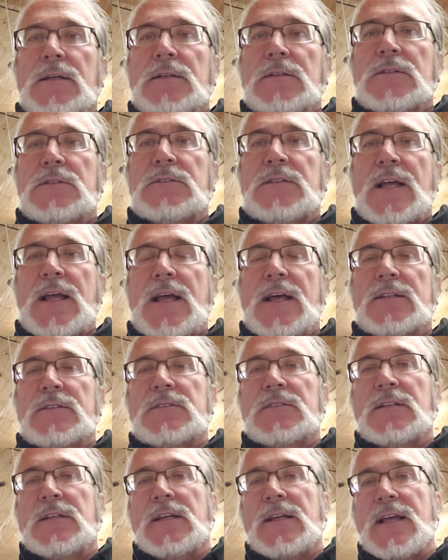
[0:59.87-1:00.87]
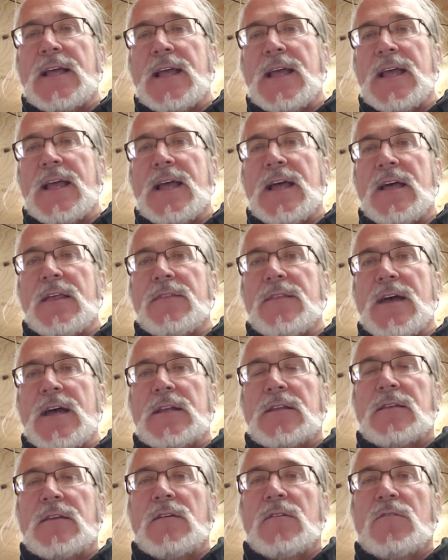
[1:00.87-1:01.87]
stance, and
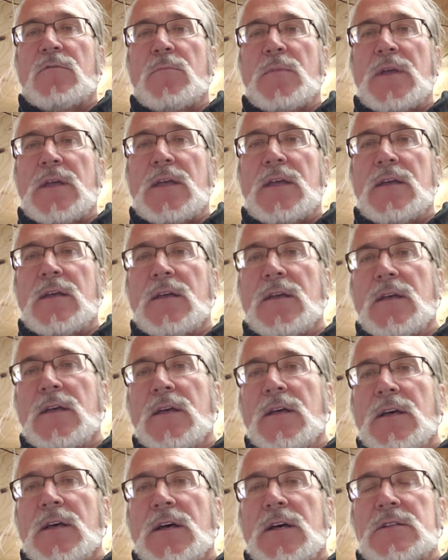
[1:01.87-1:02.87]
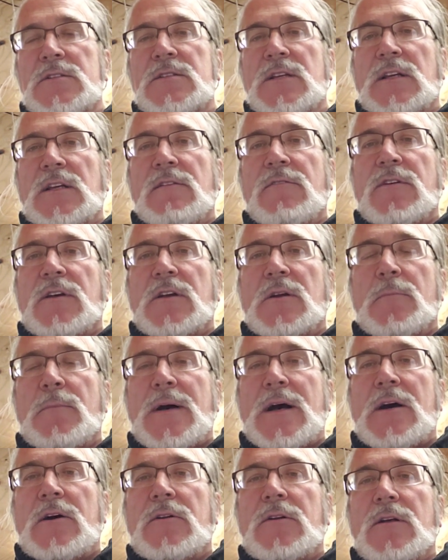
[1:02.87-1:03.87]
that gives me a significant amount